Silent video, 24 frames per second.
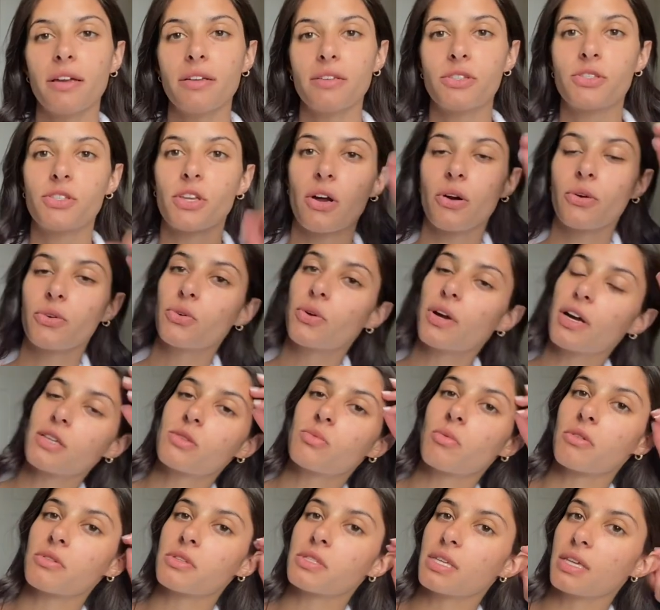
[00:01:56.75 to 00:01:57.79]
So you guys
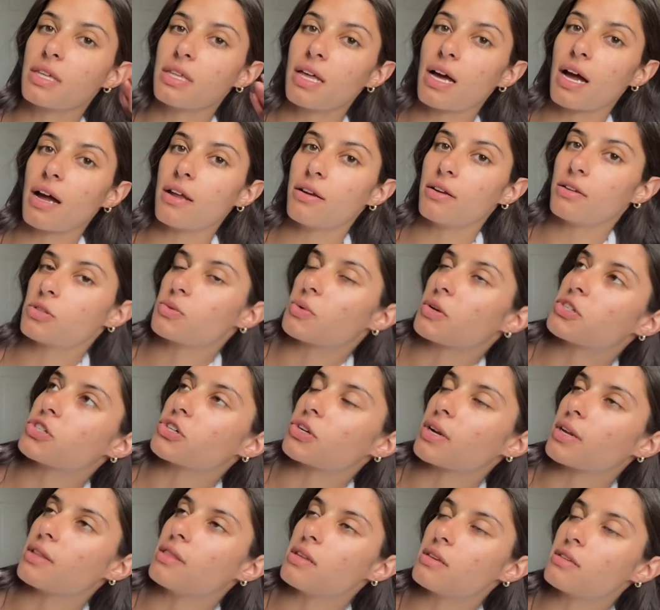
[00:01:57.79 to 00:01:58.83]
won't see that sweatshirt
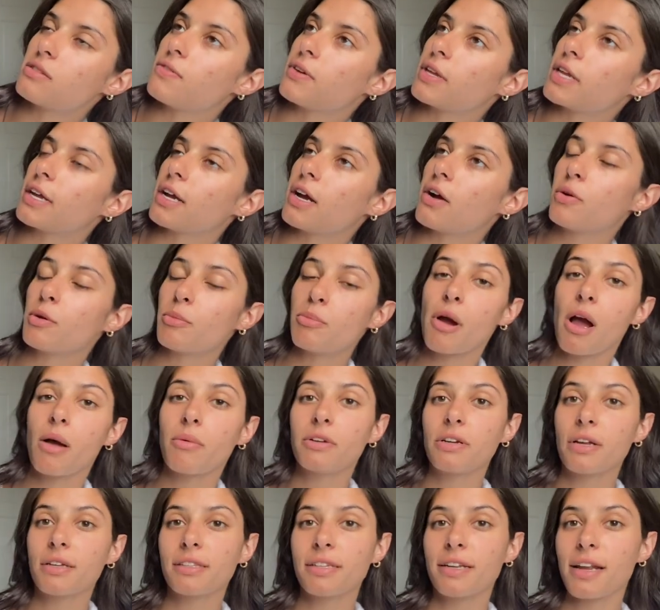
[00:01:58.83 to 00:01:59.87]
in this video and probably
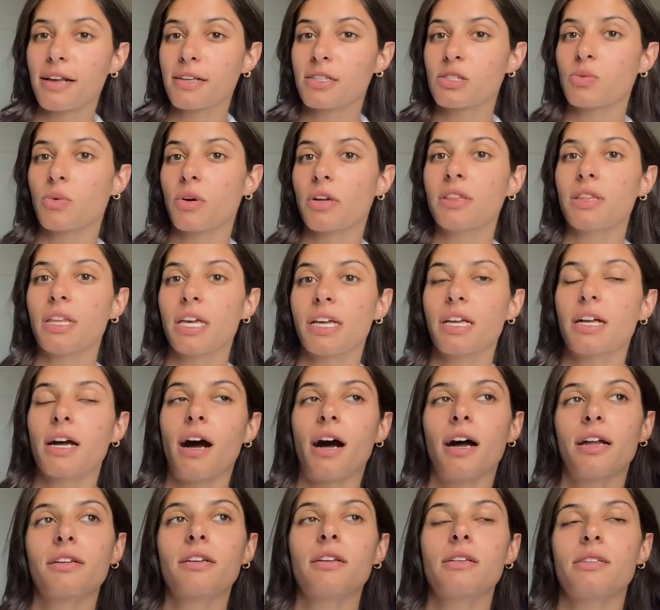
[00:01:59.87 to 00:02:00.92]
not the next one, thank
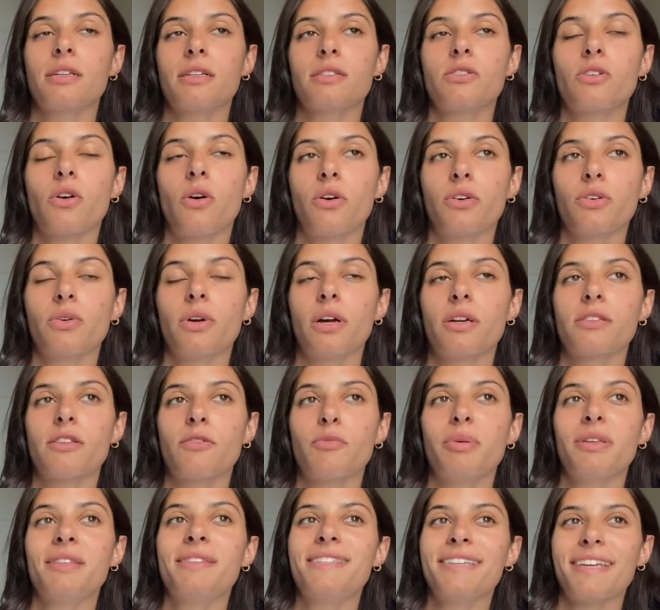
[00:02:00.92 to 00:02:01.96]
God, because that's all you guys have
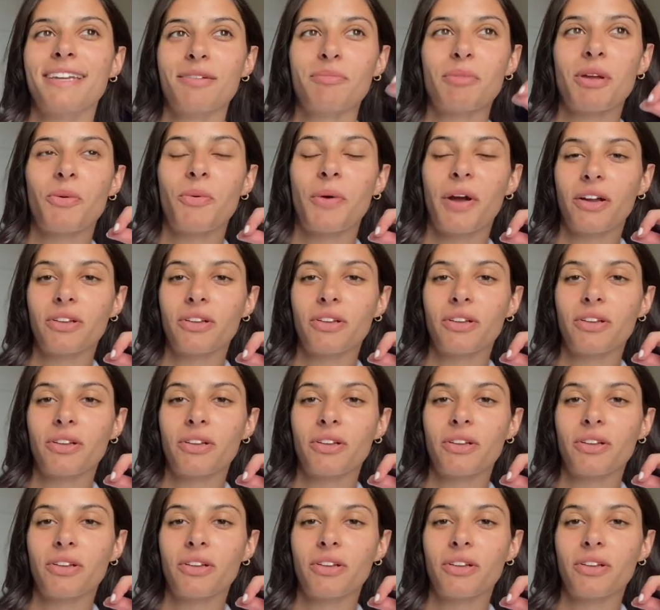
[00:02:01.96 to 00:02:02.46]
been seeing me wear